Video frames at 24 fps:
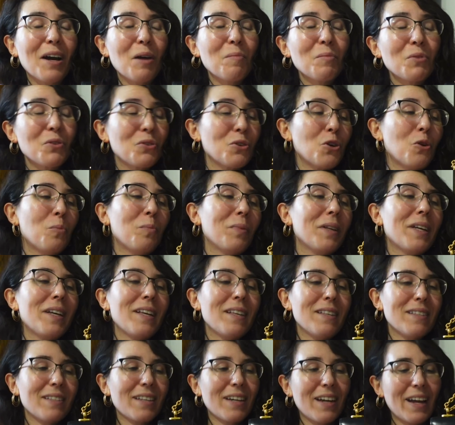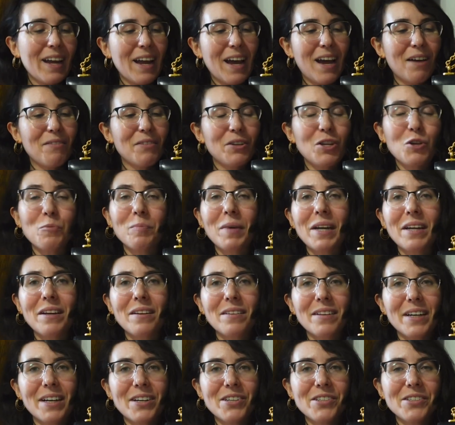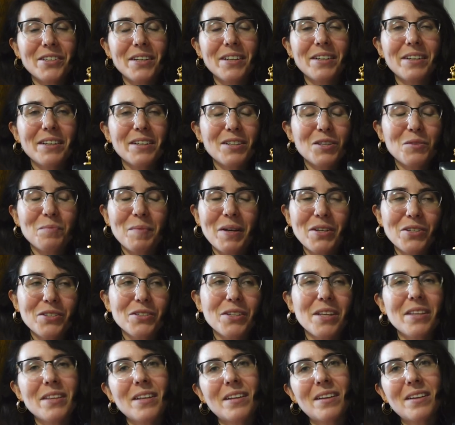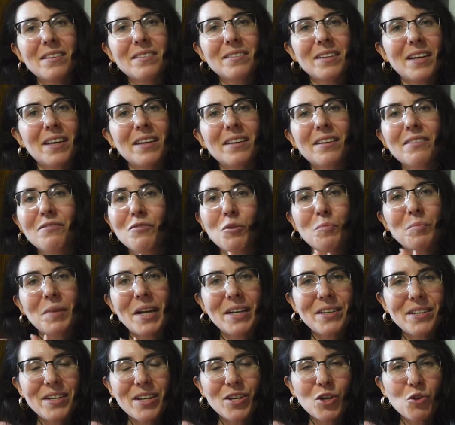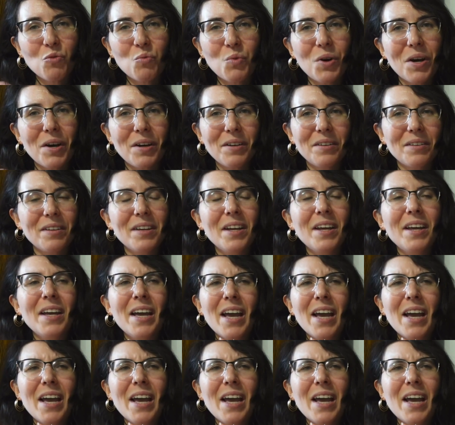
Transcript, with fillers: I'm so pleased that I have it in my collection, especially that it's like from 1981.